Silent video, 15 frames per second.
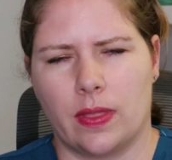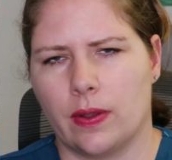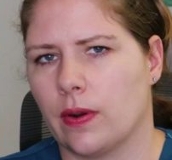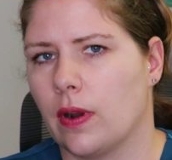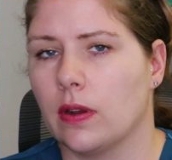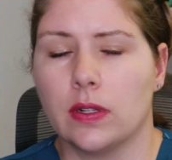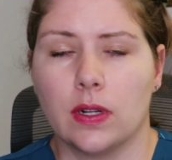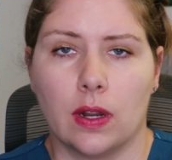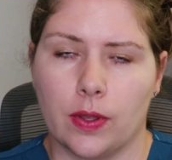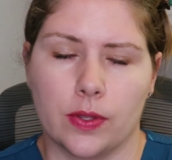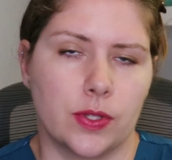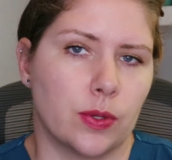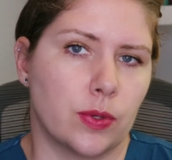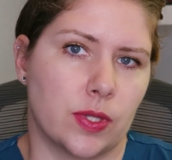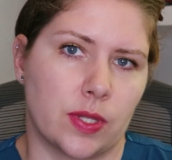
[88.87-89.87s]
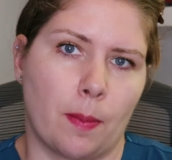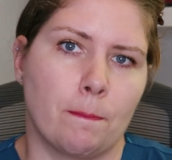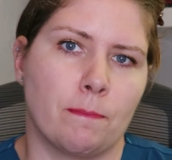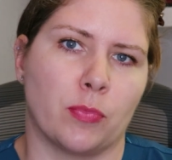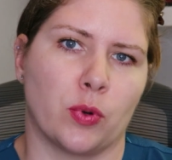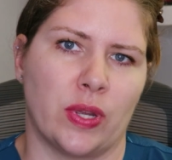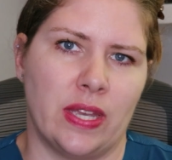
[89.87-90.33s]
There are also
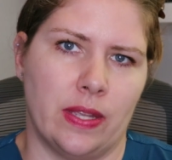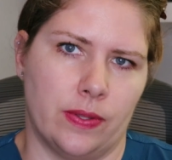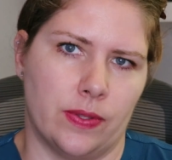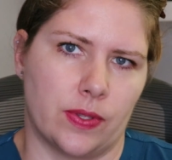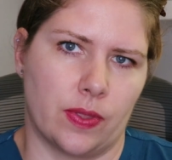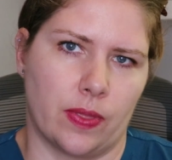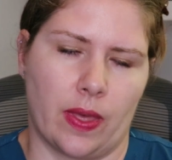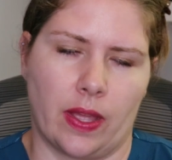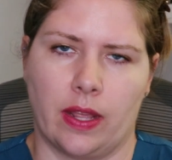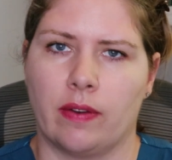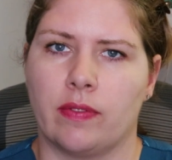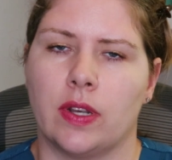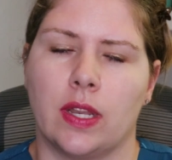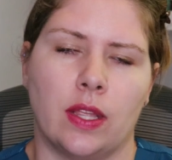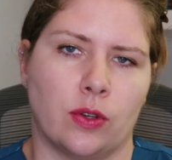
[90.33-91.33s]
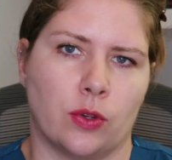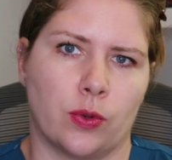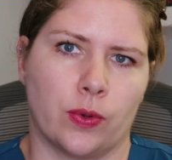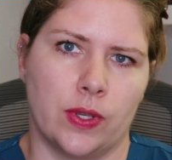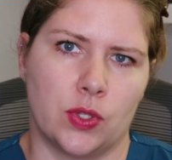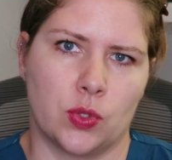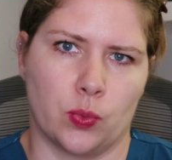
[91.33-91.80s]
some breeds that have an
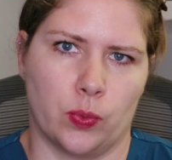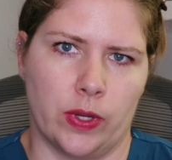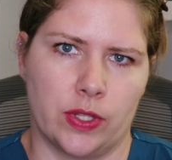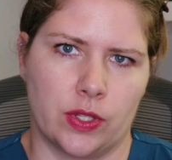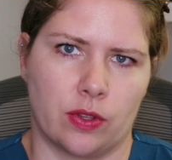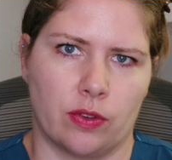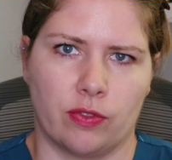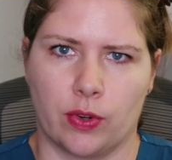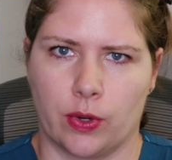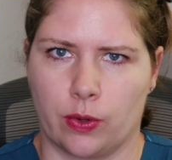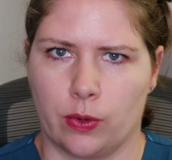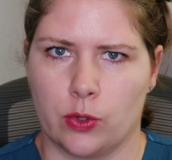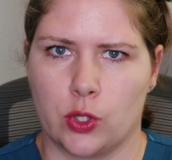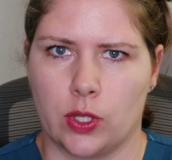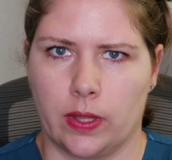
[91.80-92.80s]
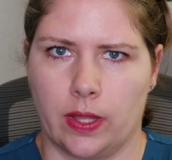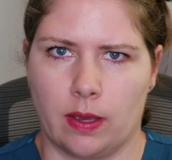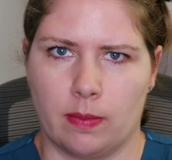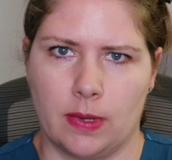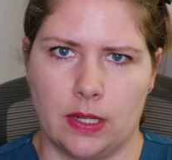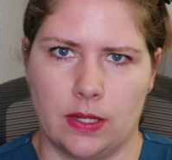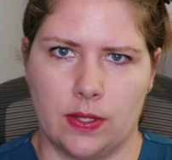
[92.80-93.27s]
increased risk for cruciate
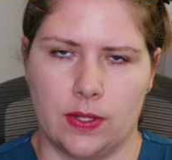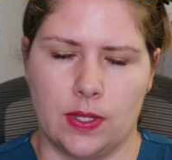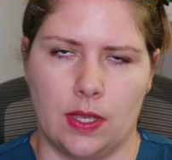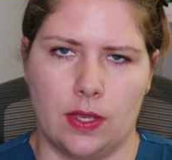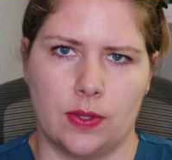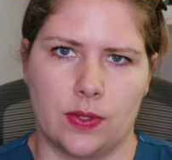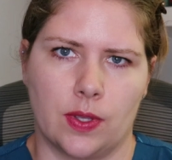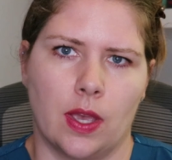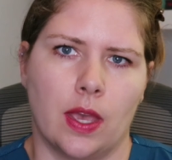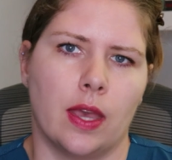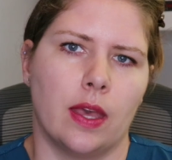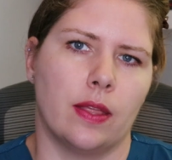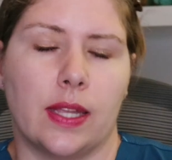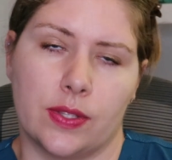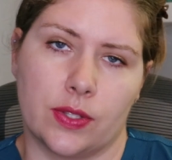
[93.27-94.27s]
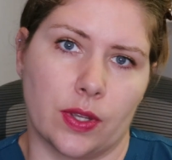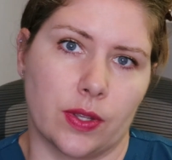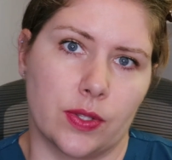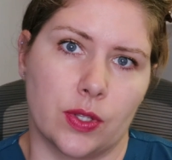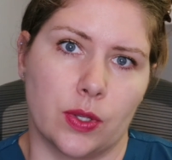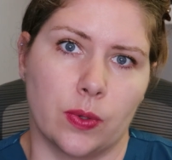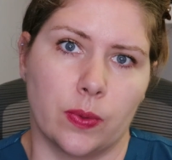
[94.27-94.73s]
ligament disease. It's
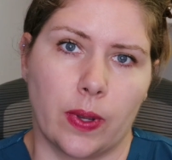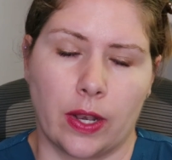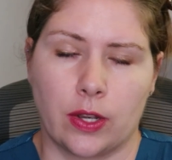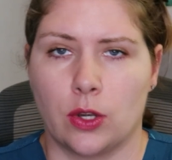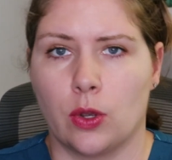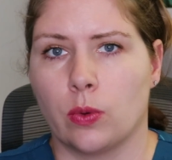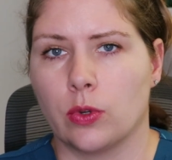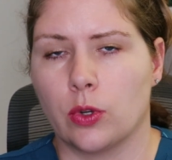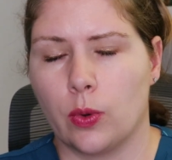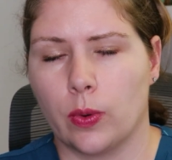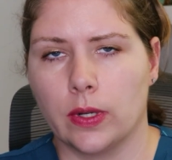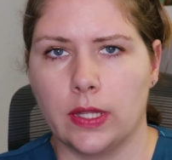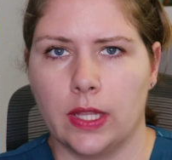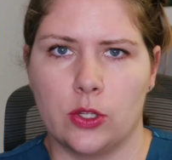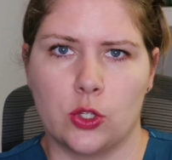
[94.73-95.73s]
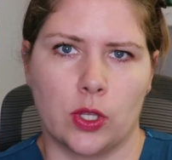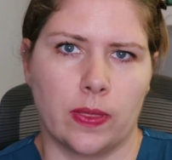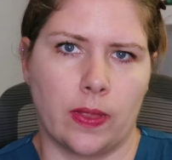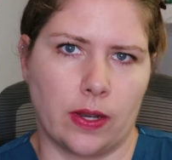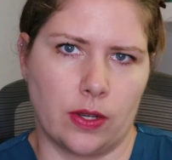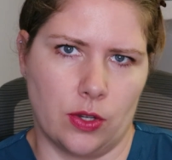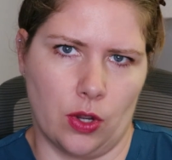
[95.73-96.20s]
also a known
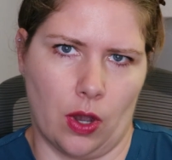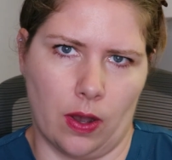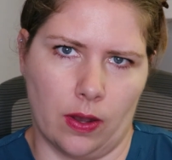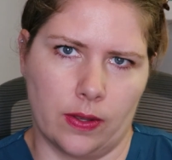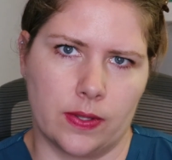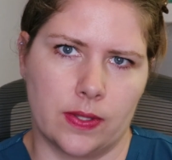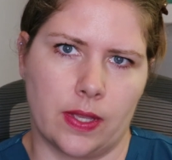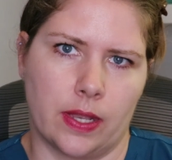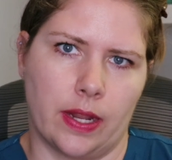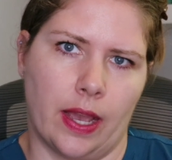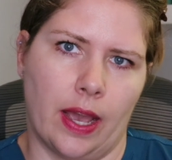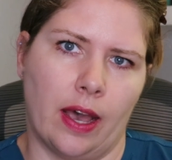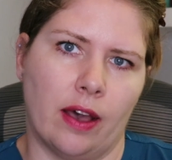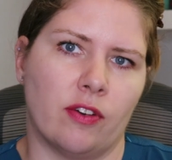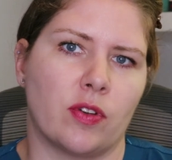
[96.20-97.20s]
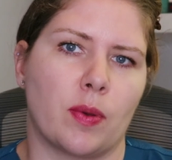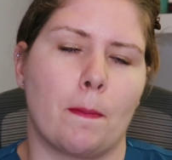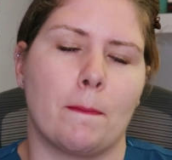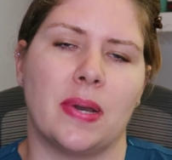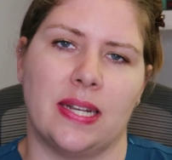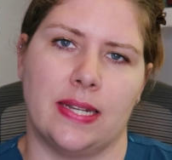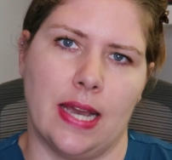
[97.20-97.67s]
correlation that dogs that have
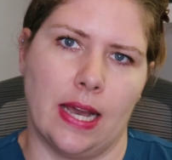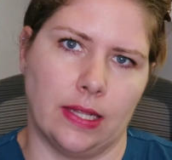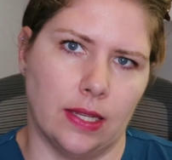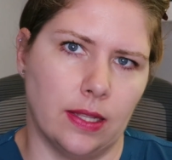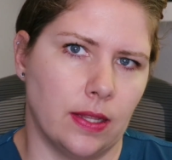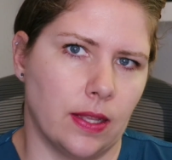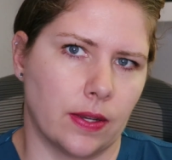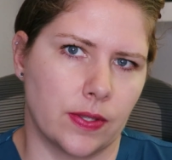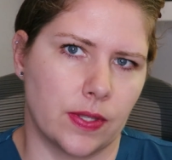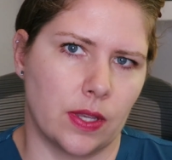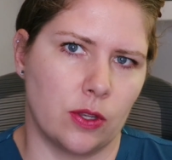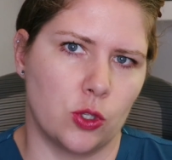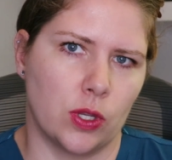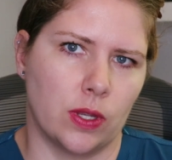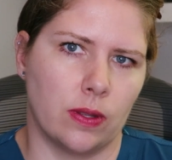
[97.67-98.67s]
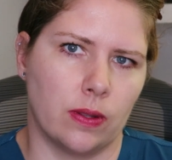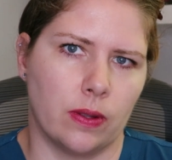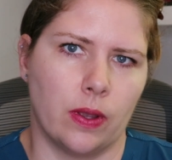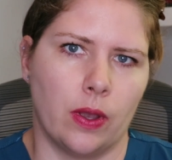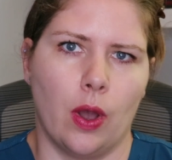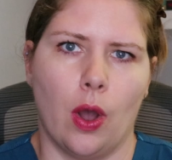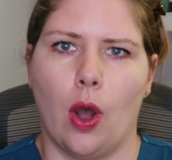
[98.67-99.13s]
patella
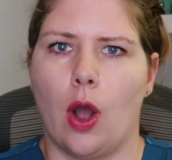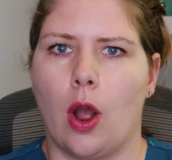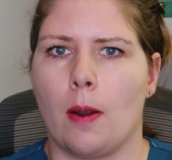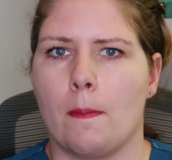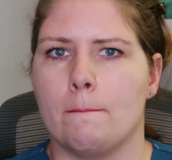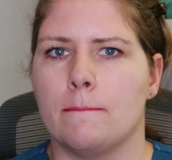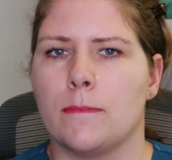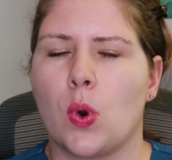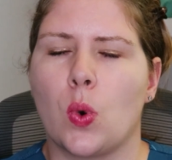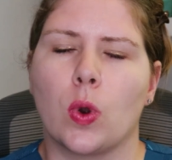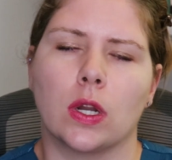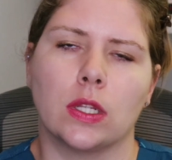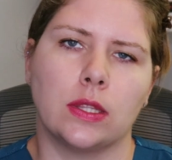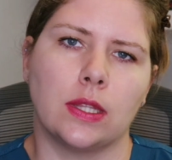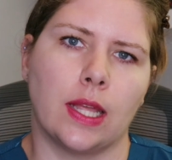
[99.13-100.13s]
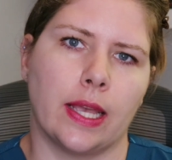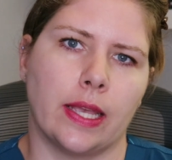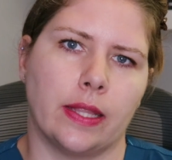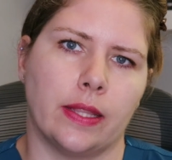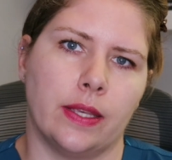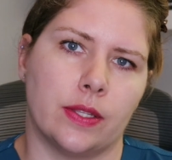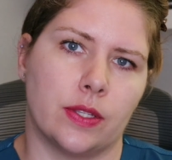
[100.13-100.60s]
luxation are more
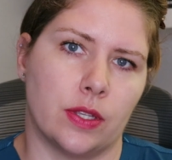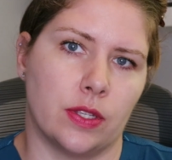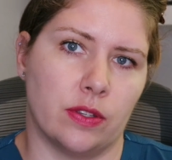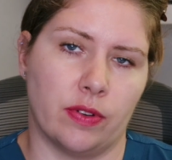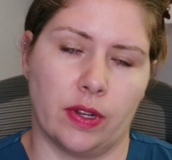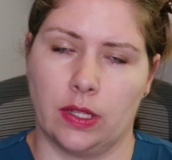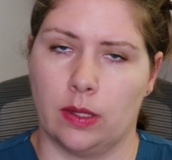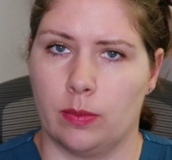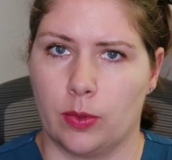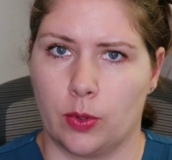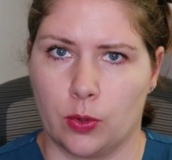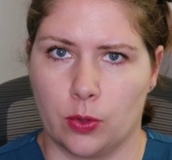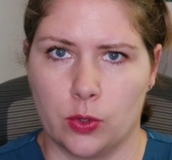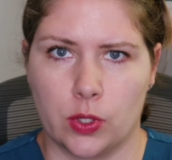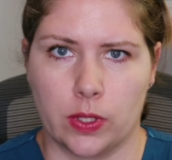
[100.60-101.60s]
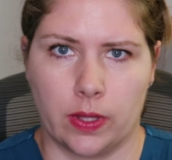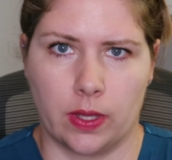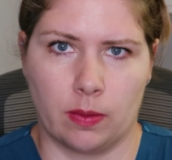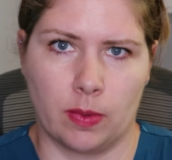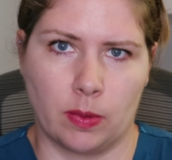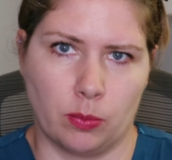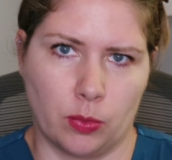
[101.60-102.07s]
likely to develop cruciate
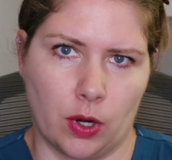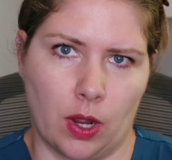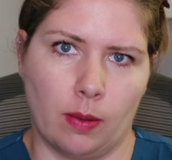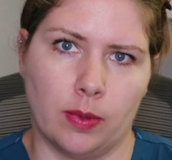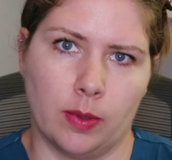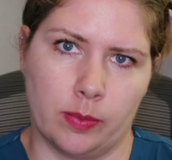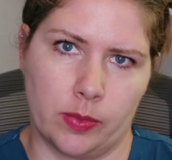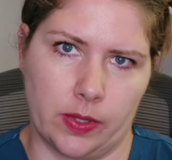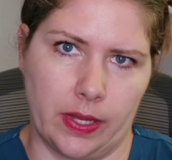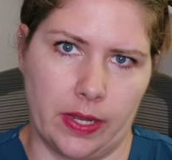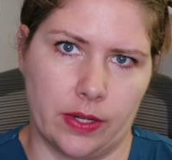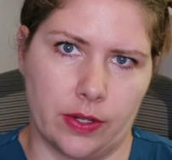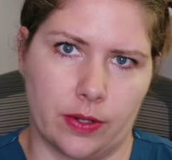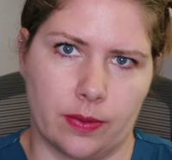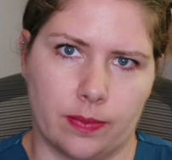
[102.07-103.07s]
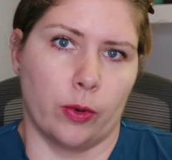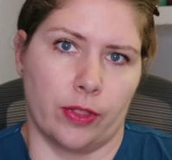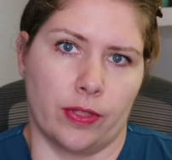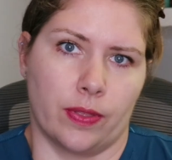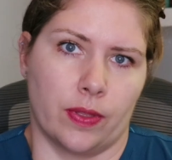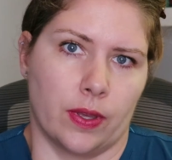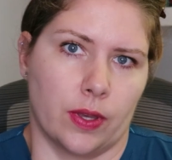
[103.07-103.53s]
ligament problems later.
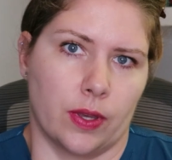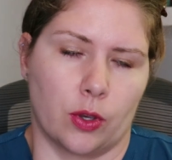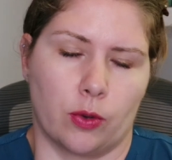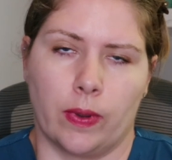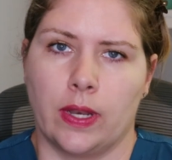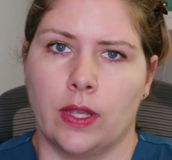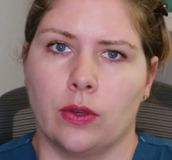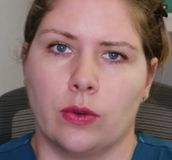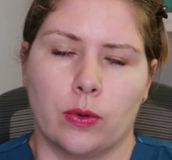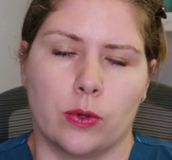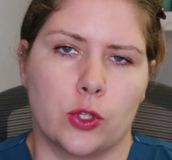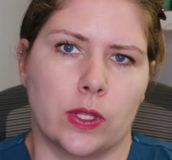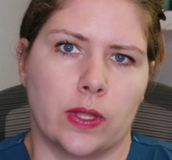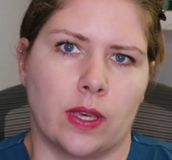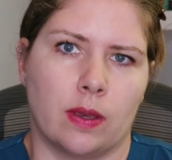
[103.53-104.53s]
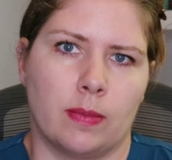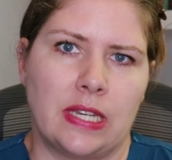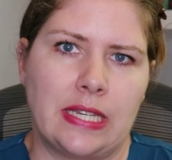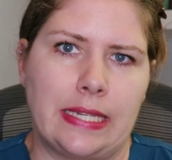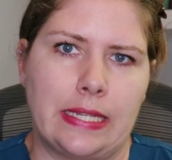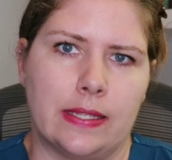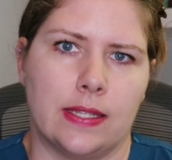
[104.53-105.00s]
With cranial cruciate
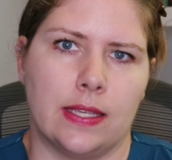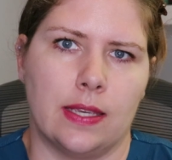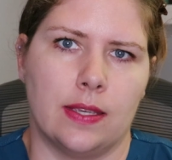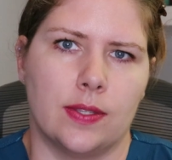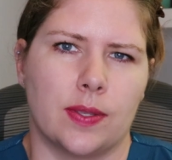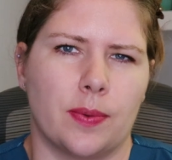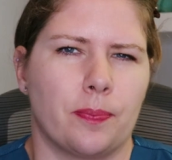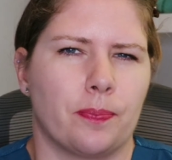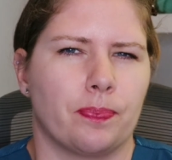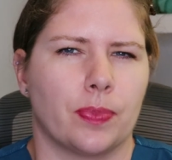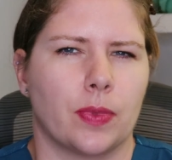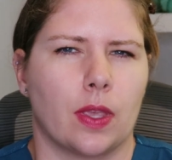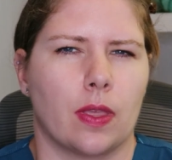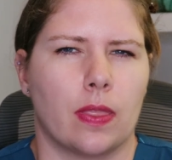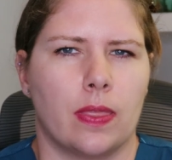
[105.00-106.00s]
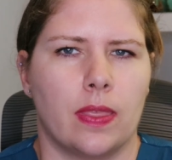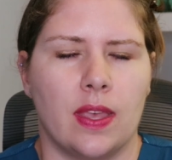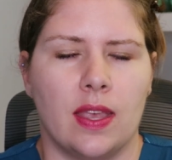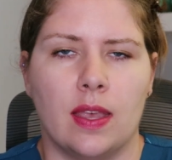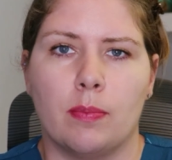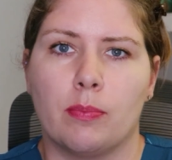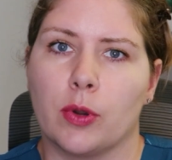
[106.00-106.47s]
ligament disease,
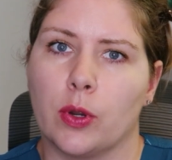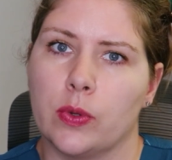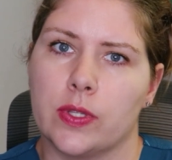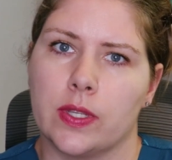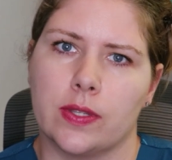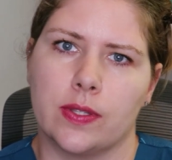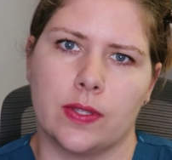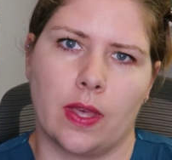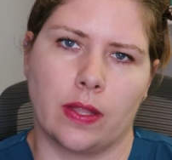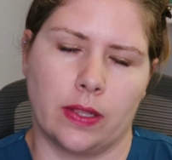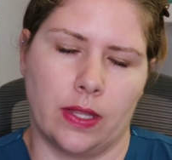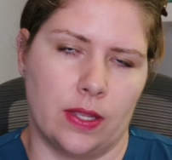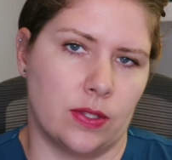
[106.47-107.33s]
the process that